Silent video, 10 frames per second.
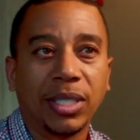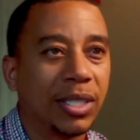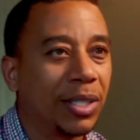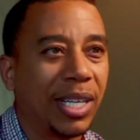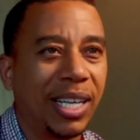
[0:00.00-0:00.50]

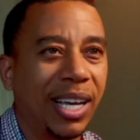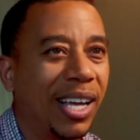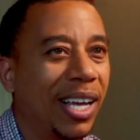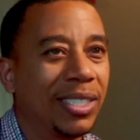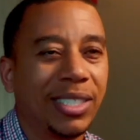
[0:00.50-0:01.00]
she was like,
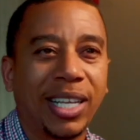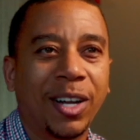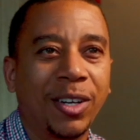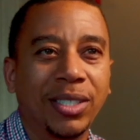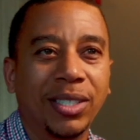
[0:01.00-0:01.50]

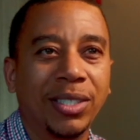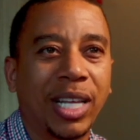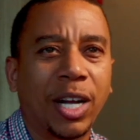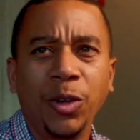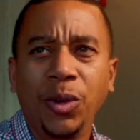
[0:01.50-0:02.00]

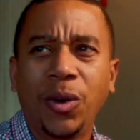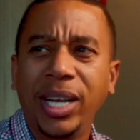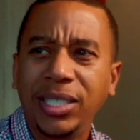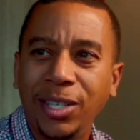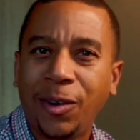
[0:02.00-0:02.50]
are you
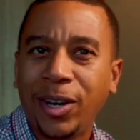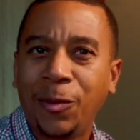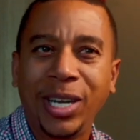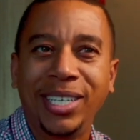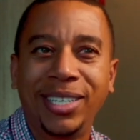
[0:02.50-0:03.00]
crazy? You already
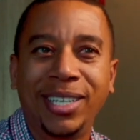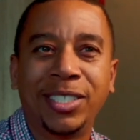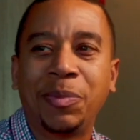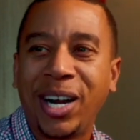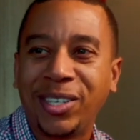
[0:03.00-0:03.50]
running
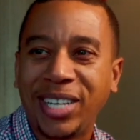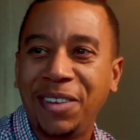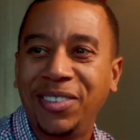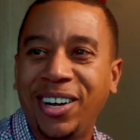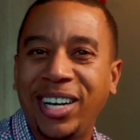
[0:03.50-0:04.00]
Aspire
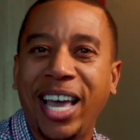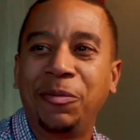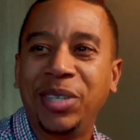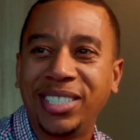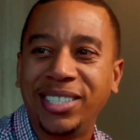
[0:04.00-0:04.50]
Cyber. You already got
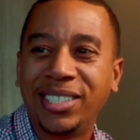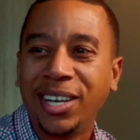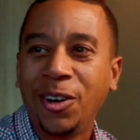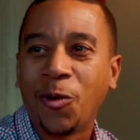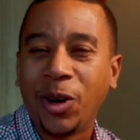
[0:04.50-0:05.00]
a business.
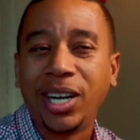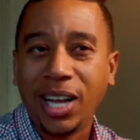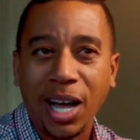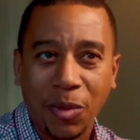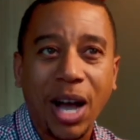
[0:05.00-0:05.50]
Yeah. Running
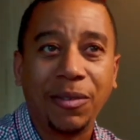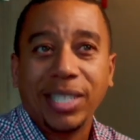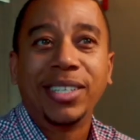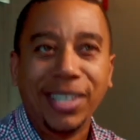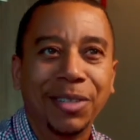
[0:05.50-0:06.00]
a nonprofit,
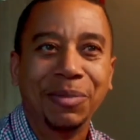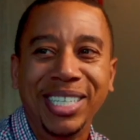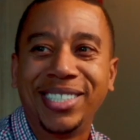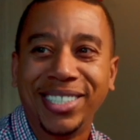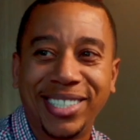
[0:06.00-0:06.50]
that's another
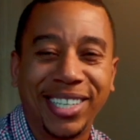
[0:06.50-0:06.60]
business.